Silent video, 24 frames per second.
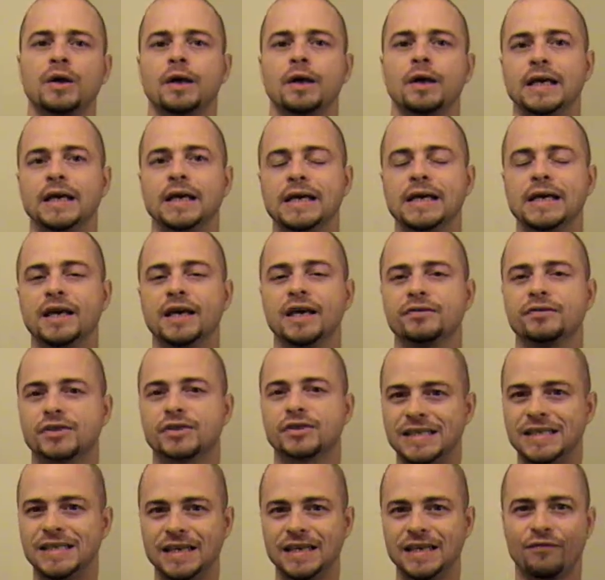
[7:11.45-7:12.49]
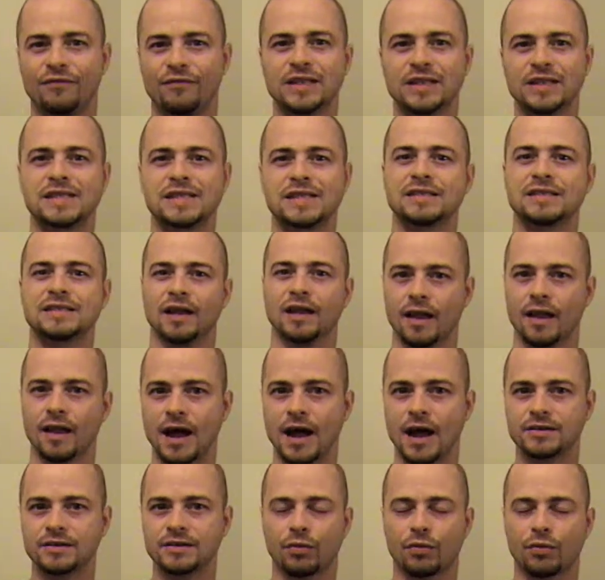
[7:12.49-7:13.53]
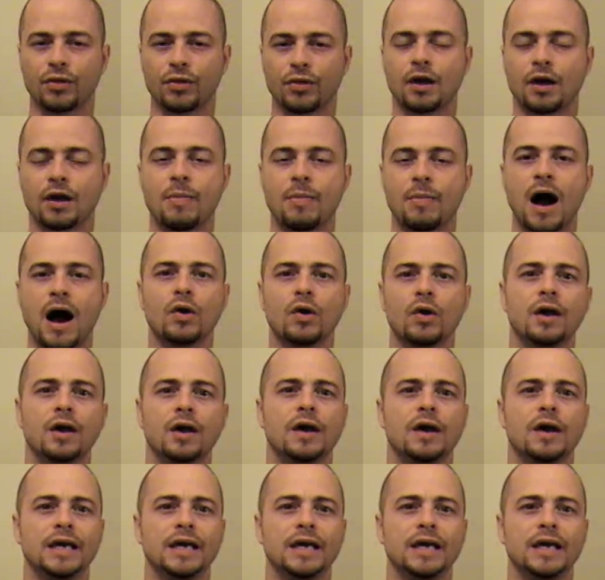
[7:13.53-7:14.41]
He gives defenses a lot to think about.